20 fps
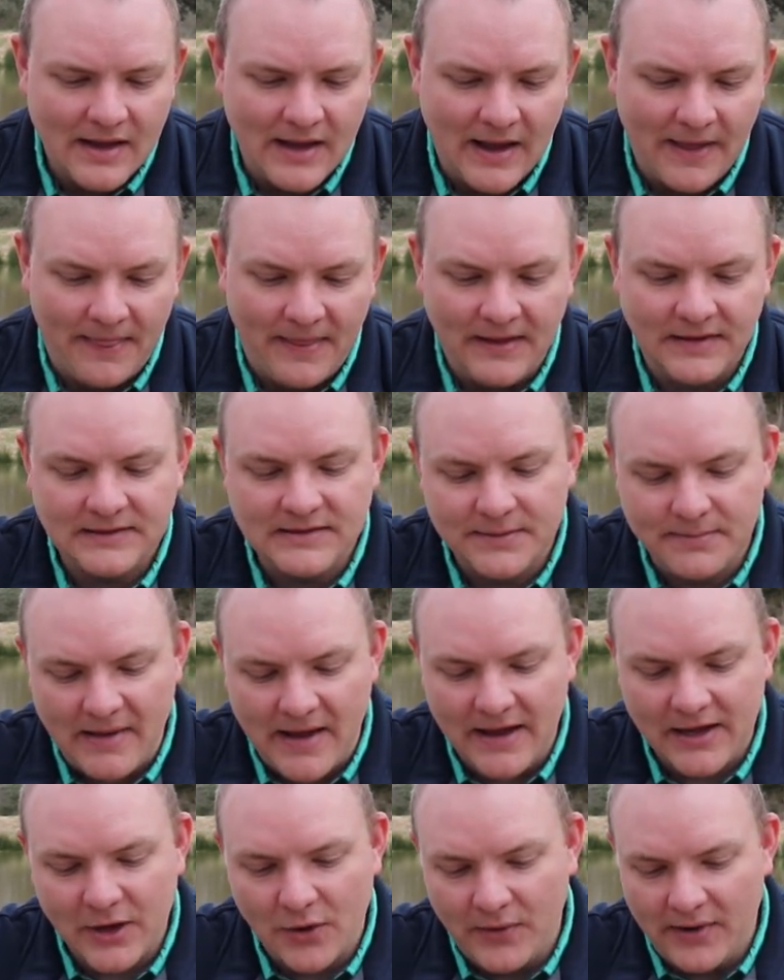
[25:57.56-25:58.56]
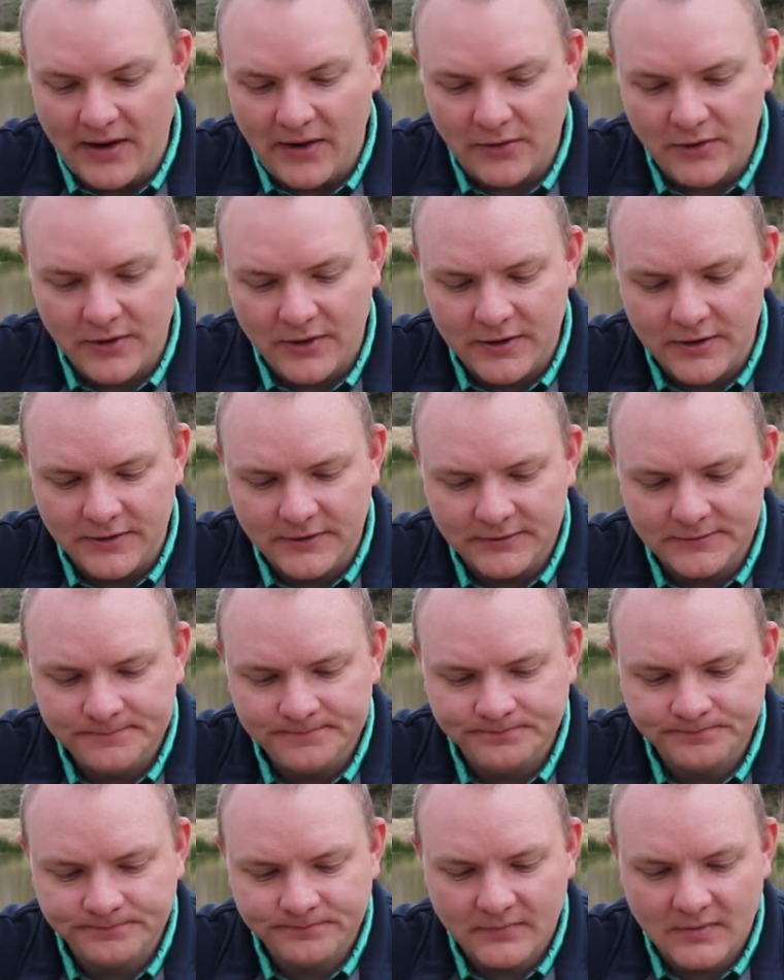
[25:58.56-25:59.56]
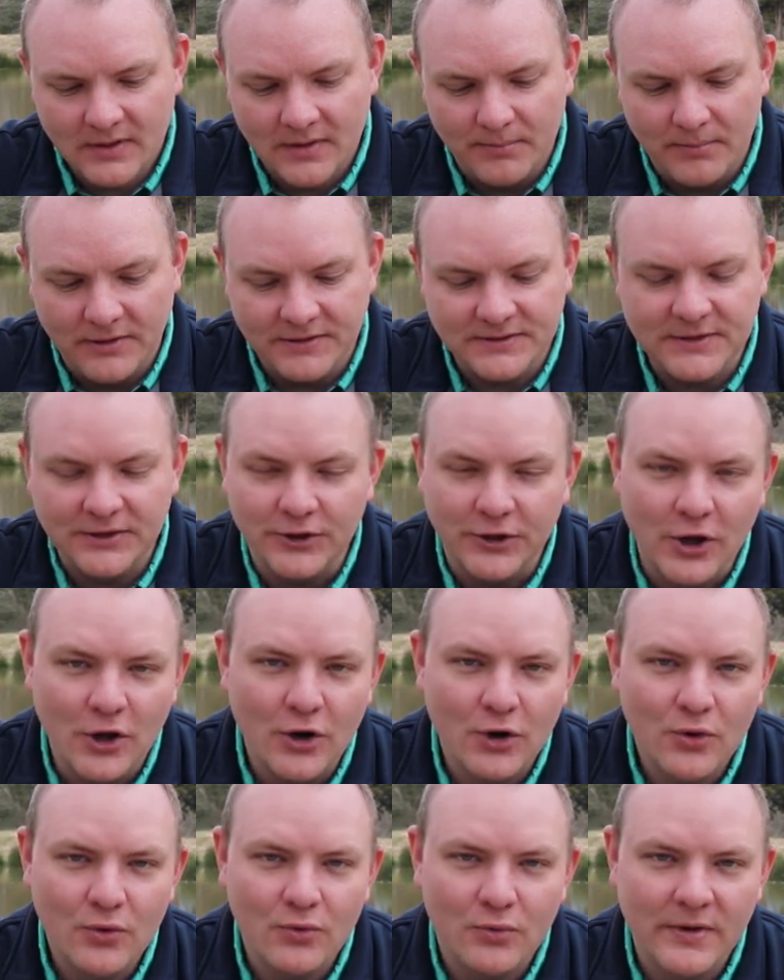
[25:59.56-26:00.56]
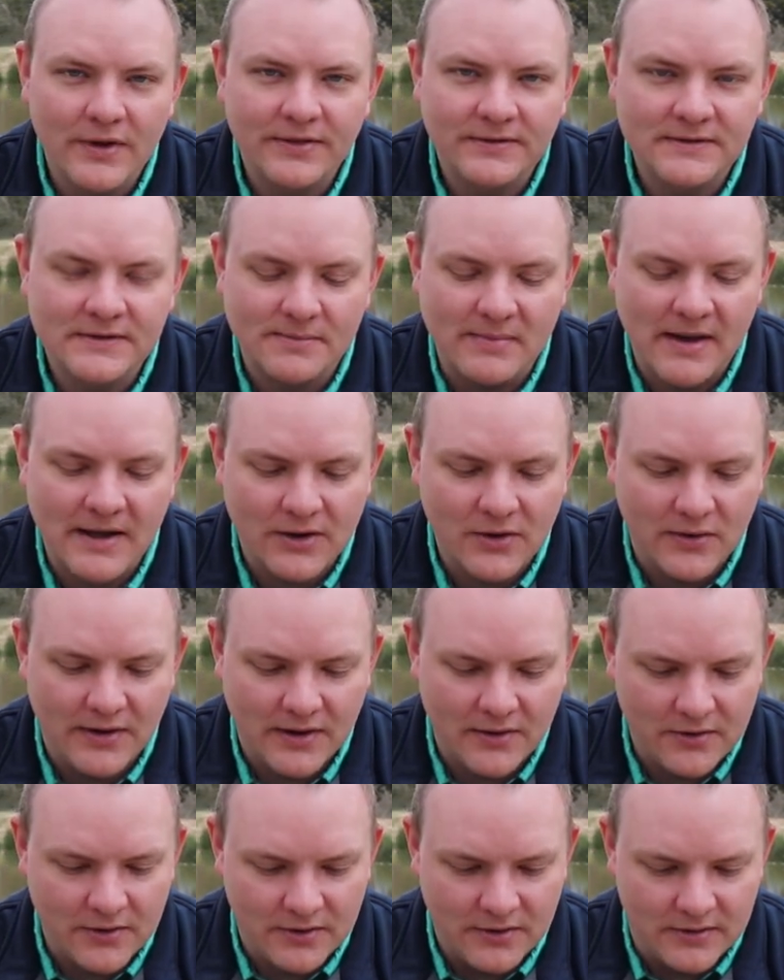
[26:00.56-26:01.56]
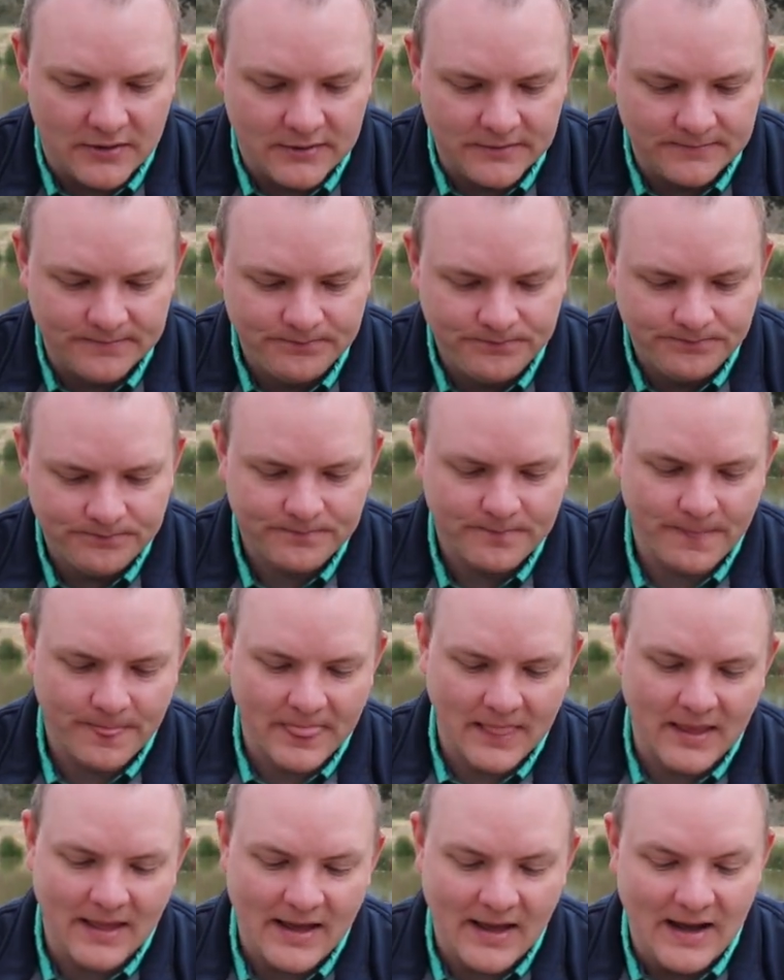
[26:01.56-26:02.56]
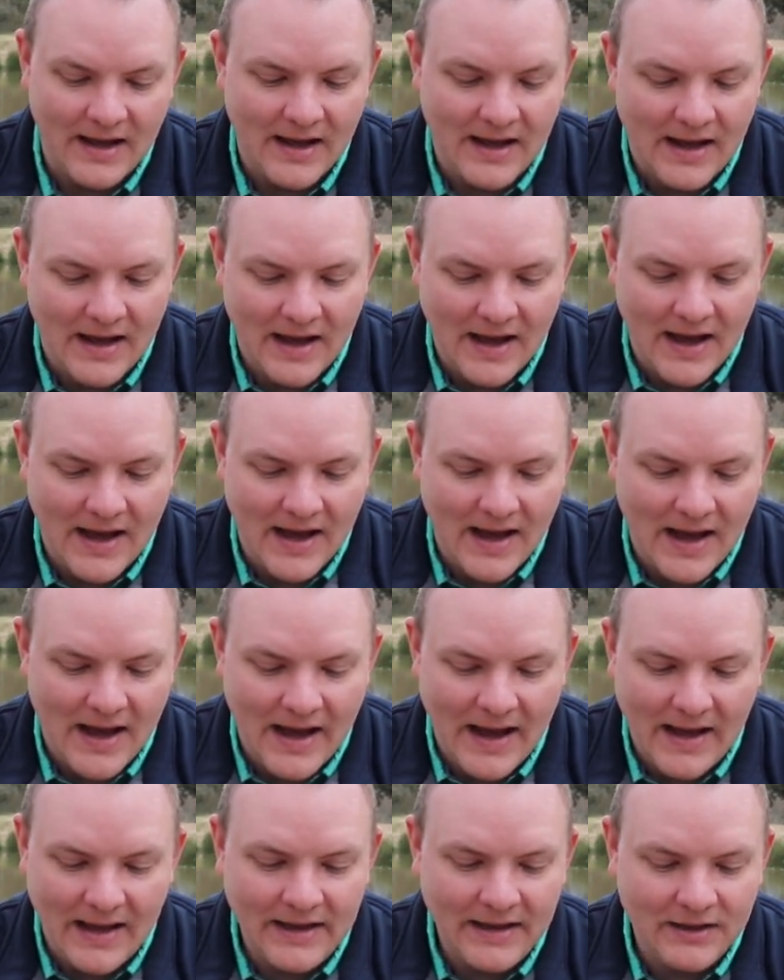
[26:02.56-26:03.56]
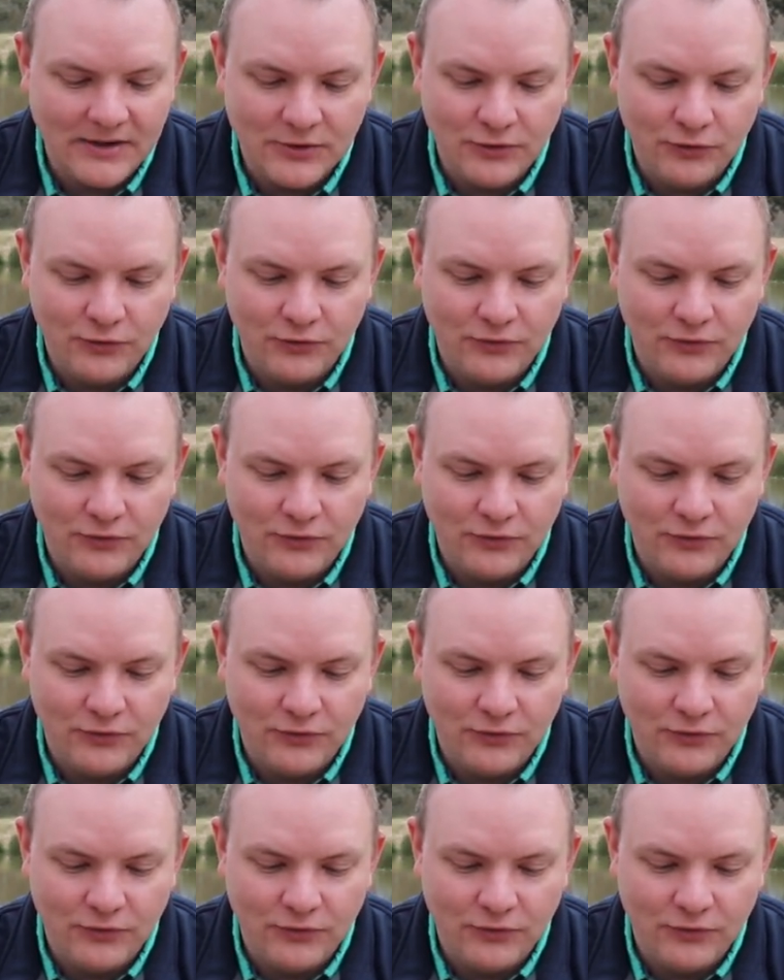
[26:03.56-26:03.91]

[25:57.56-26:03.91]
And then tobacco and alcohol. But to go with tobacco and alcohol, I